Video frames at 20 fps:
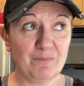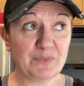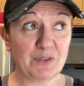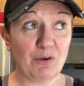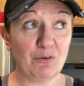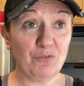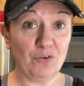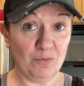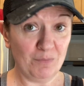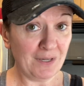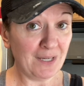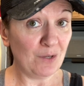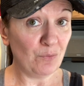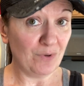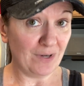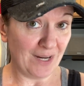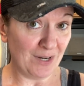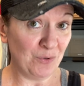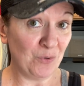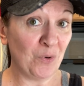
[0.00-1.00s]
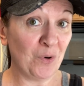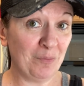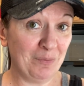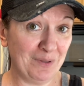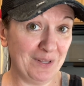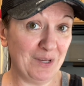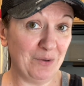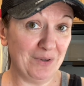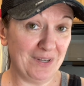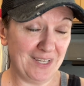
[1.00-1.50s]
For me, what I
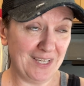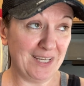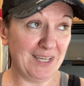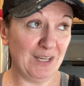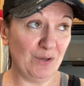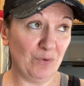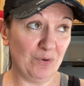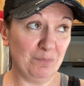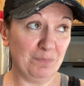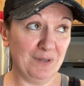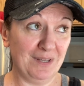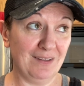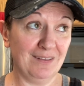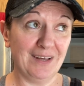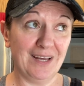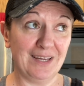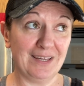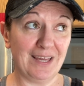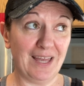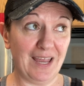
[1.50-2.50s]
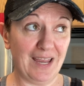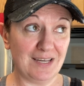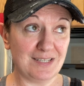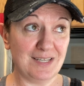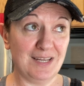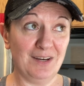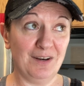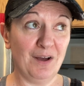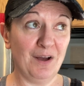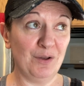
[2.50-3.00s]
normally would eat would be like
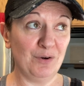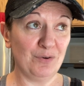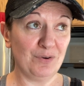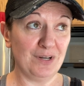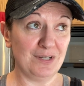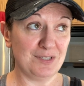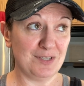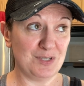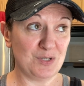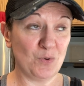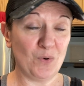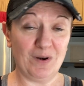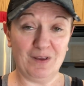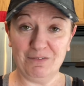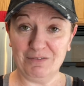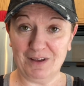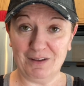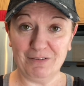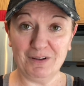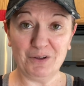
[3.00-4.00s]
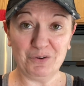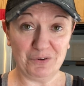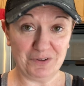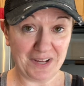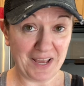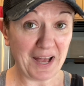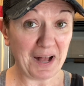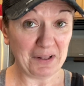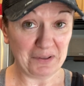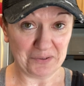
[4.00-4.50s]
1,800 to 2,500
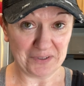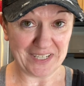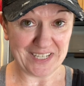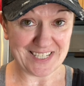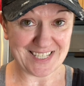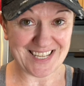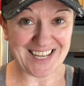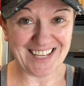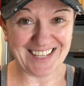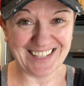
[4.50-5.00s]
calories